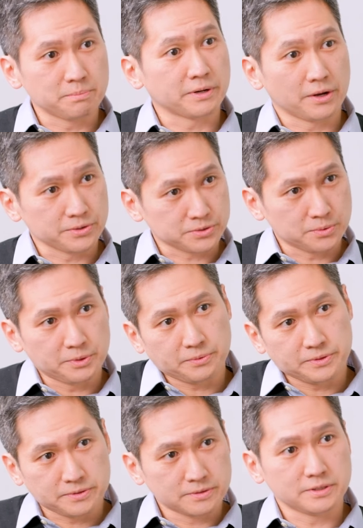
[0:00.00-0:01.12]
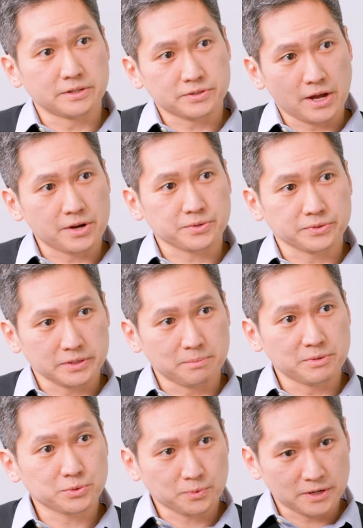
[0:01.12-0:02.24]
but I also work with the international team
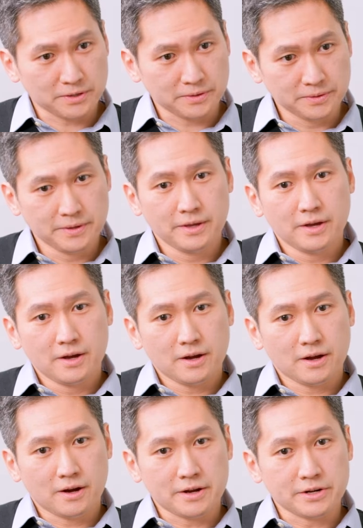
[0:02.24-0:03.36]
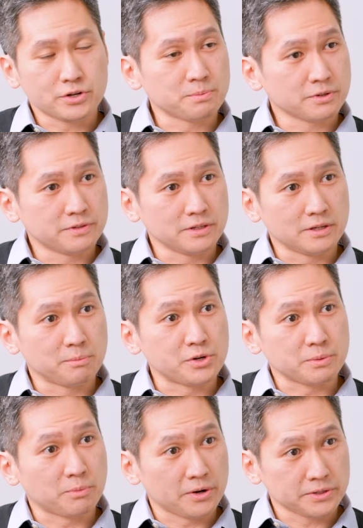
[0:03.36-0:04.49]
as well. In terms of the
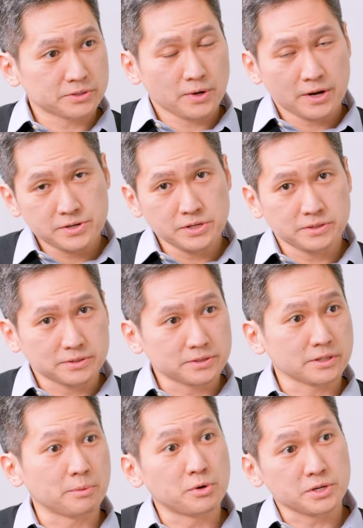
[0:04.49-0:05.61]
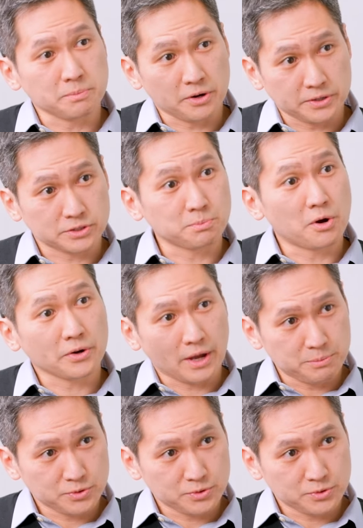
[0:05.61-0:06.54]
emerging market strategy, this is an emerging market small cap